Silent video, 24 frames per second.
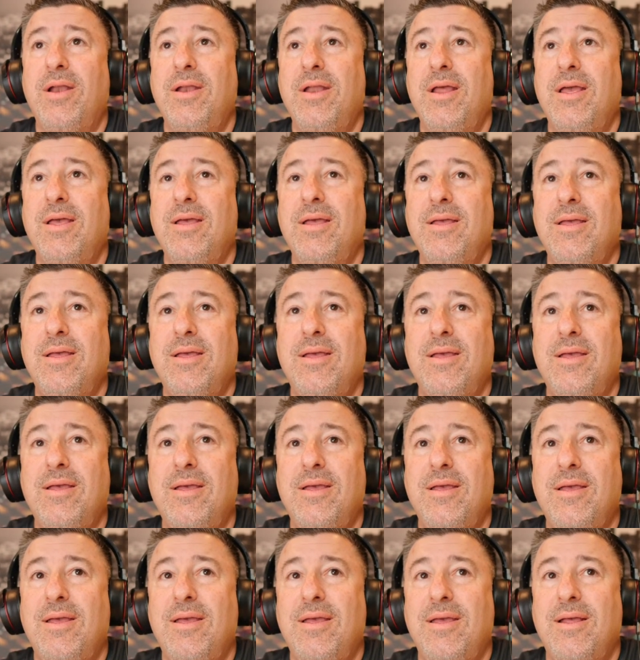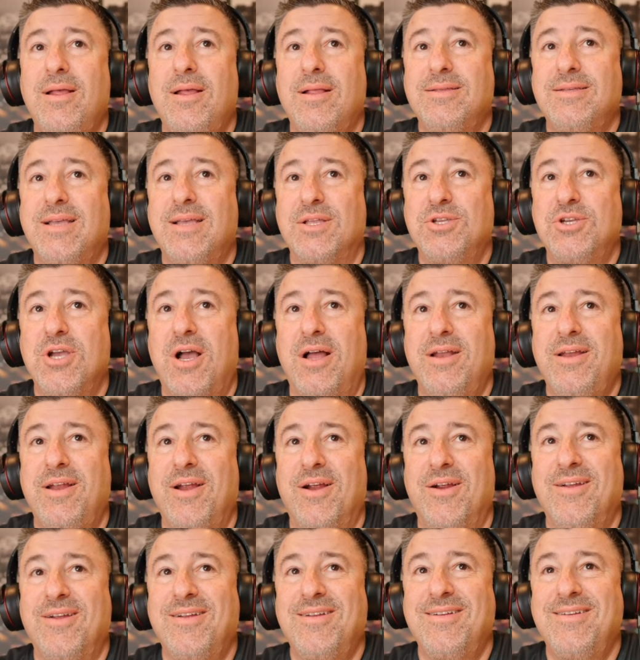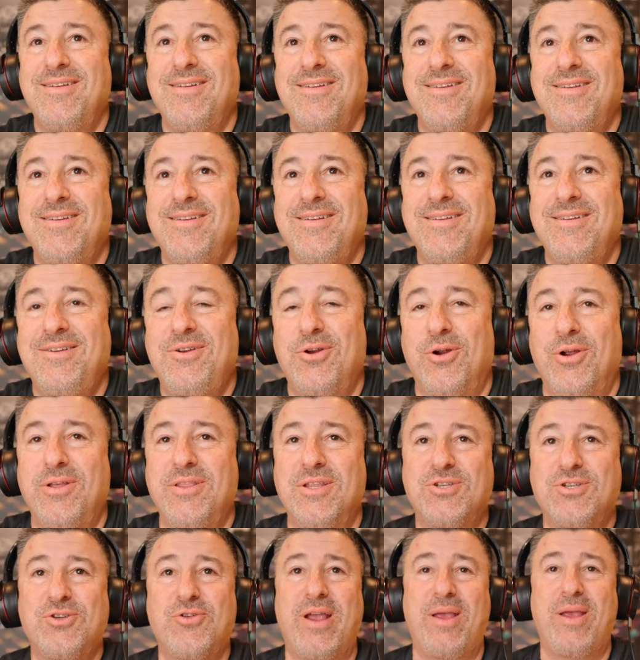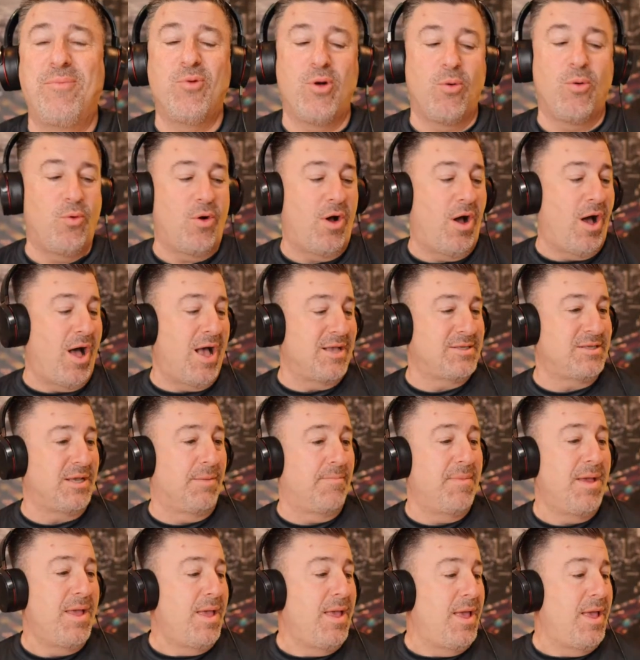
Let's get you on here during the stream. Well, awesome.